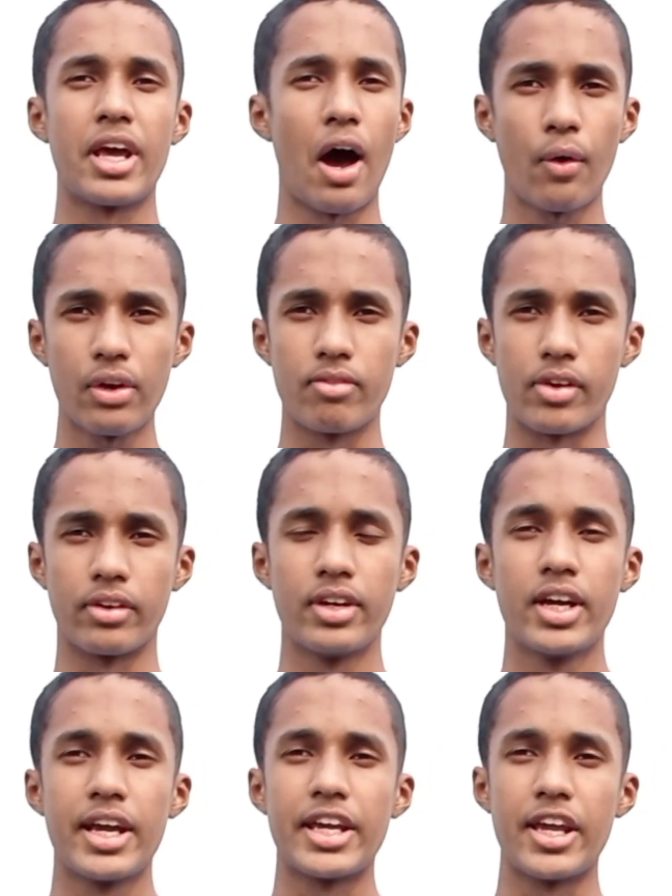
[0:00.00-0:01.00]
however,
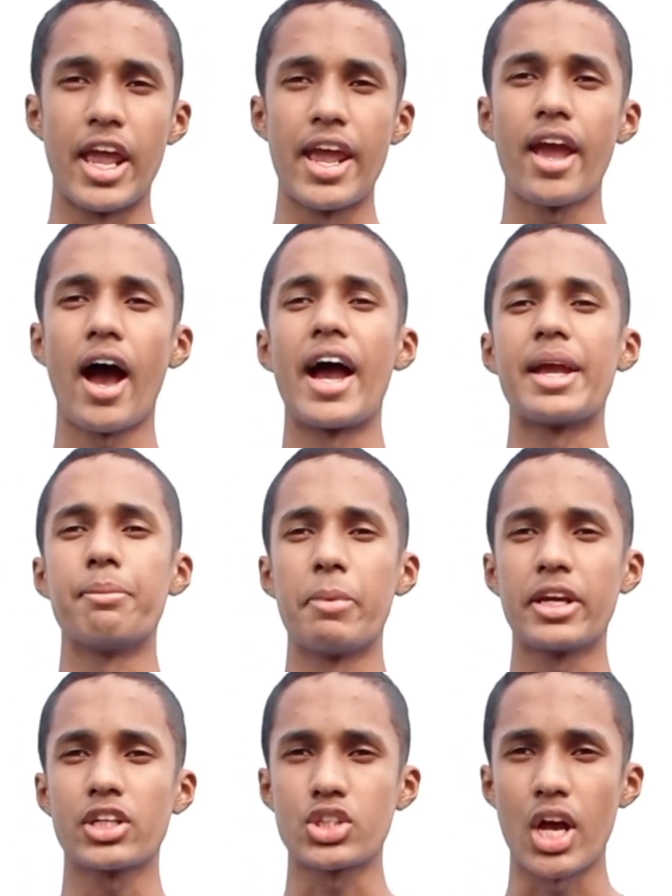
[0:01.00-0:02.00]
AI
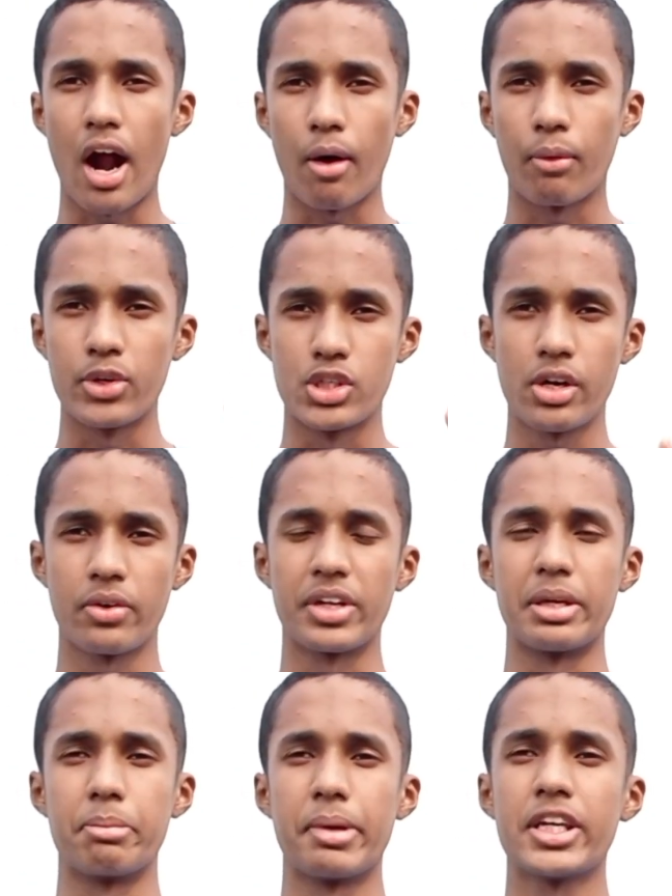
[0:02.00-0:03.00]
makes our
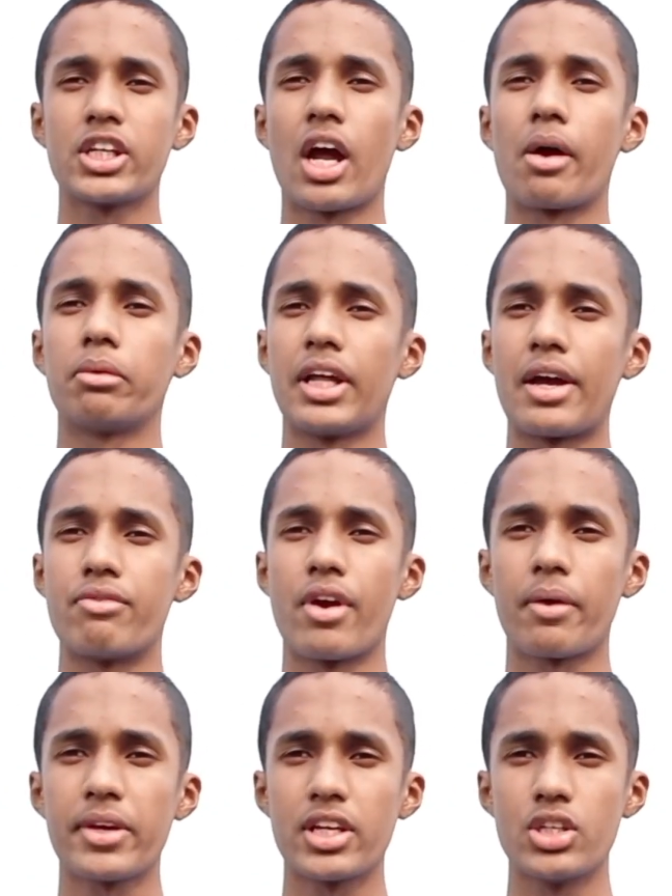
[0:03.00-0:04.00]
life
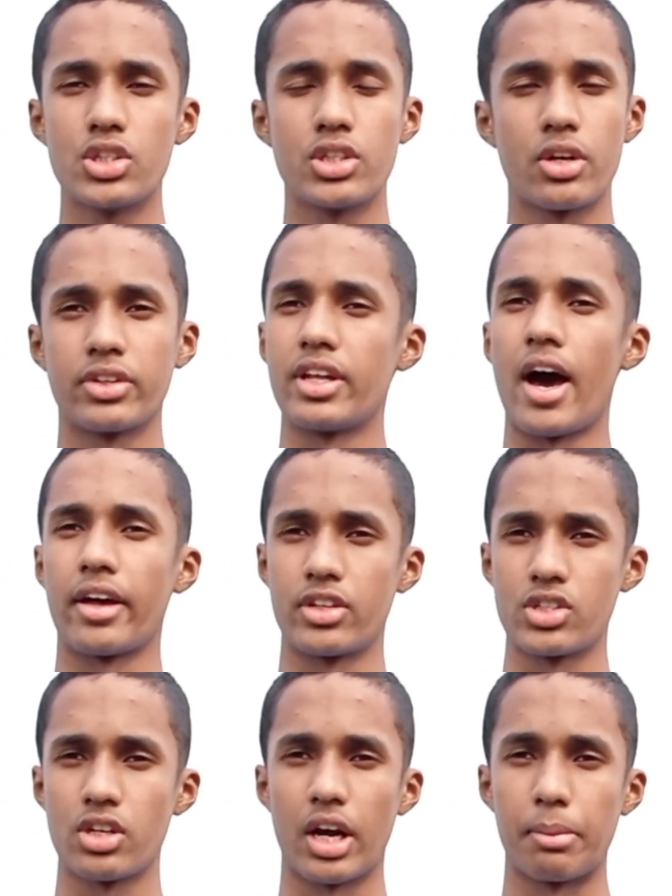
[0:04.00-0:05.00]
very easier than other
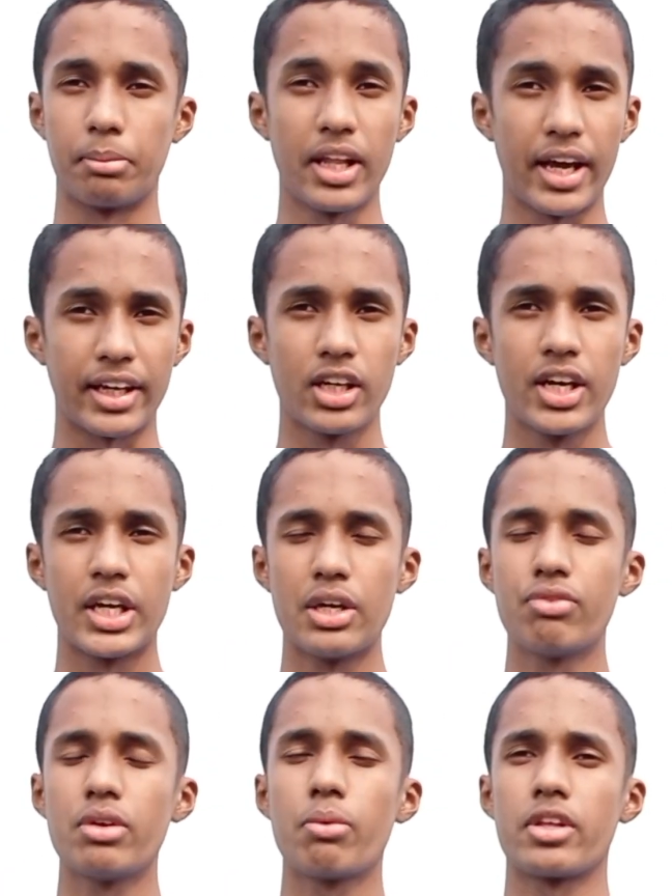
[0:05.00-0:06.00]
time. Like
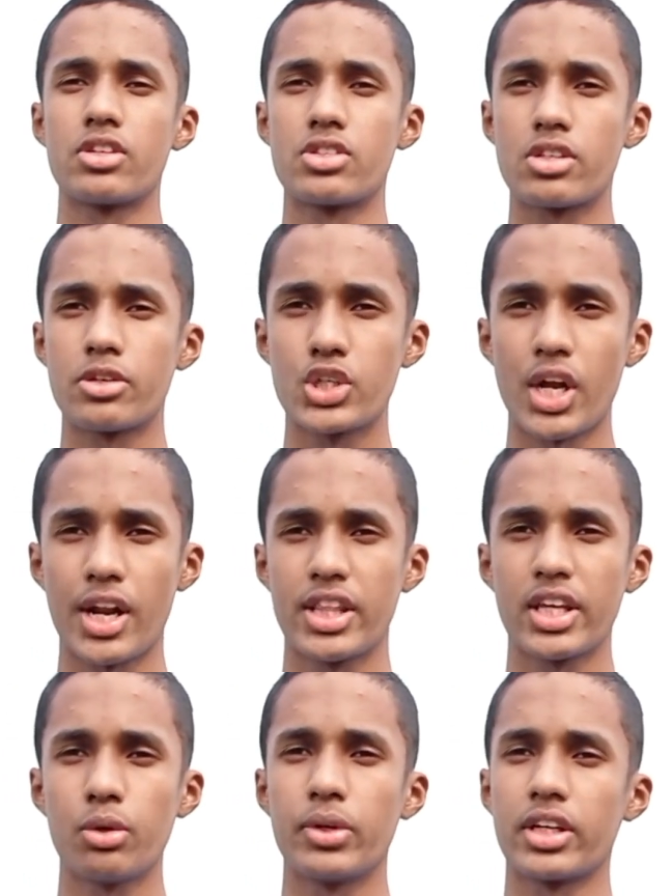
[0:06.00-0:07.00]
if we want to search
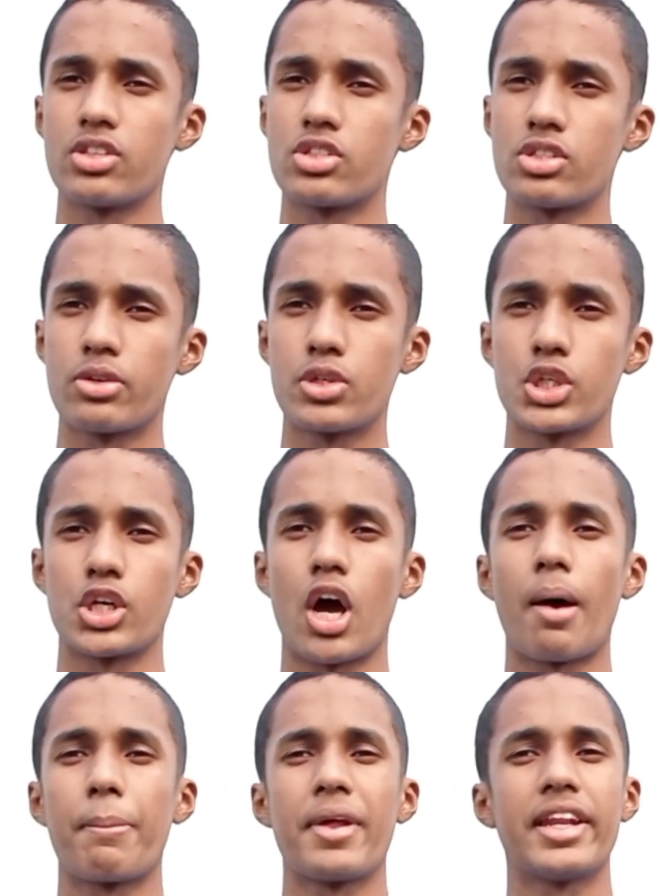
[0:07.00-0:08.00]
anything, we can search an
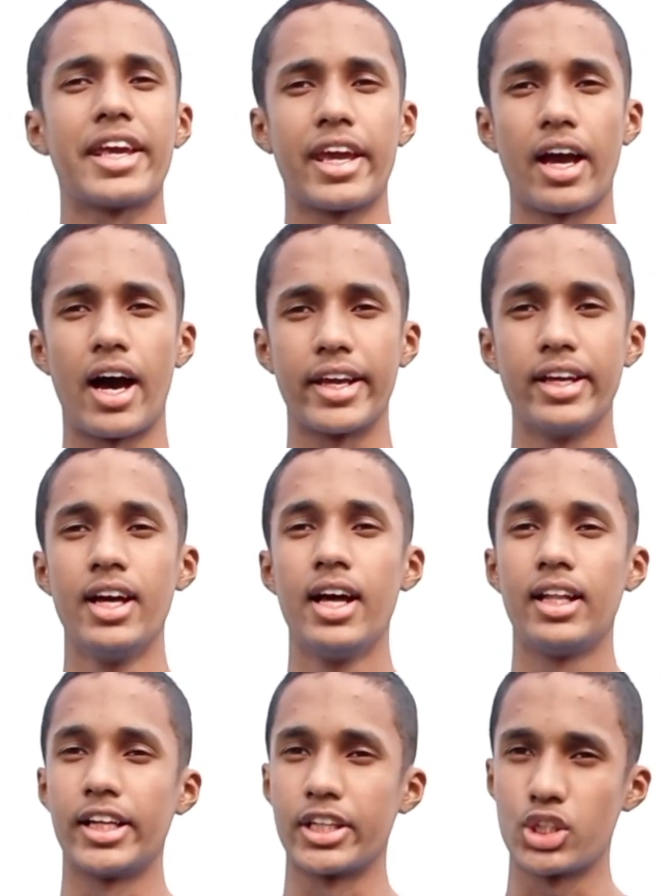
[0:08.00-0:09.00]
OpenAI
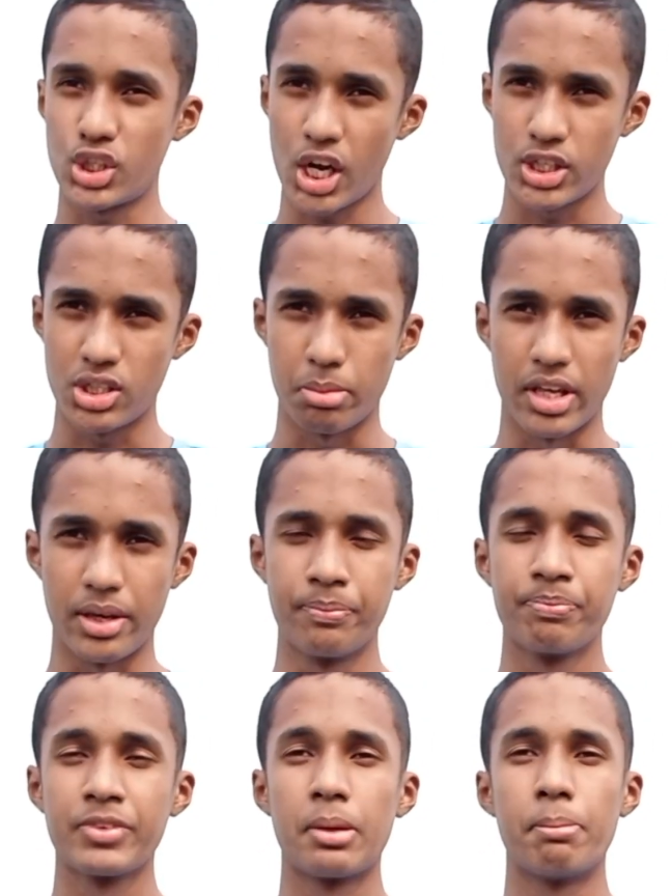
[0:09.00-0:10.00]
like ChatGPT.
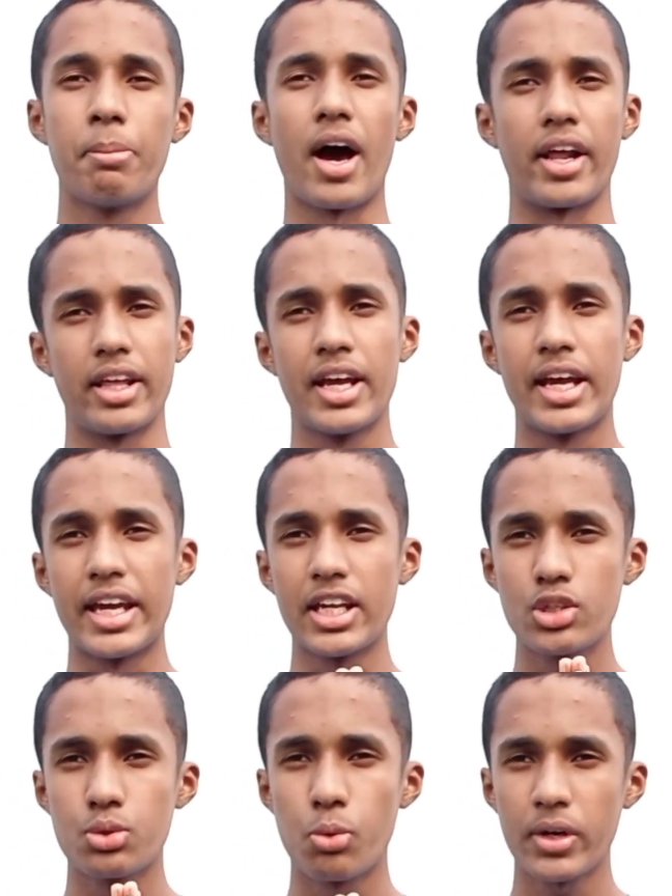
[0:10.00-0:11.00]
But
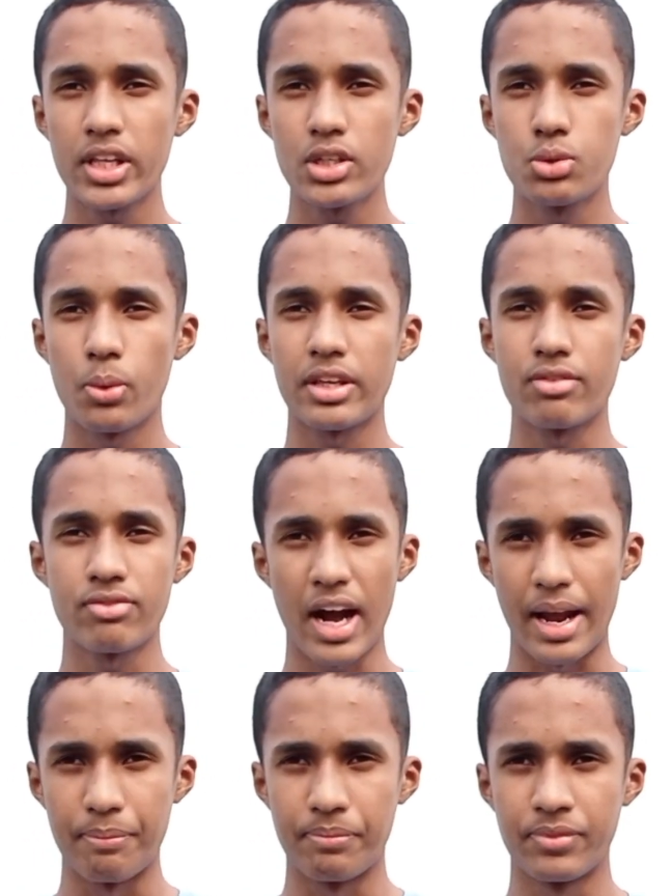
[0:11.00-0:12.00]
in
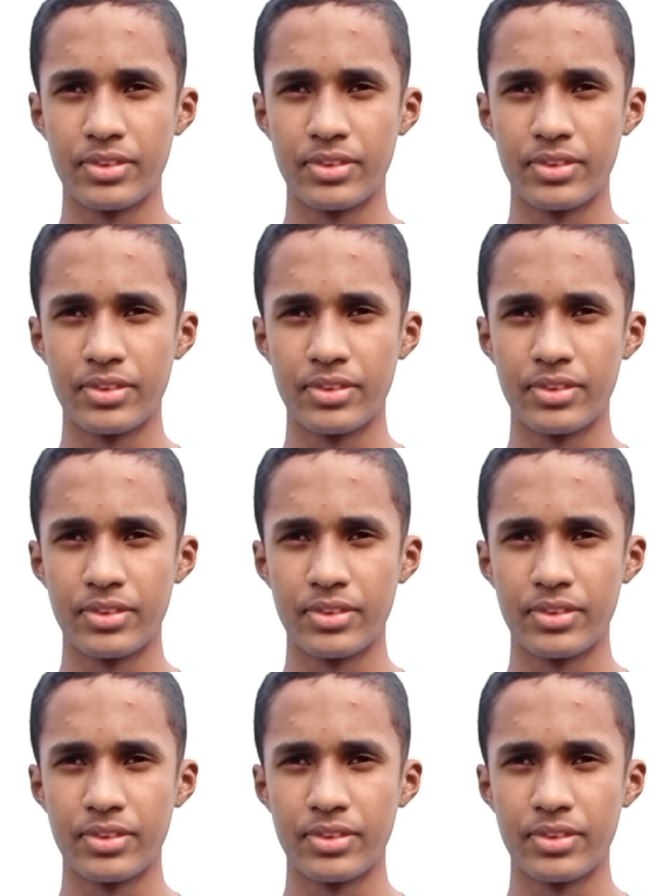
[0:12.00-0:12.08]
2025,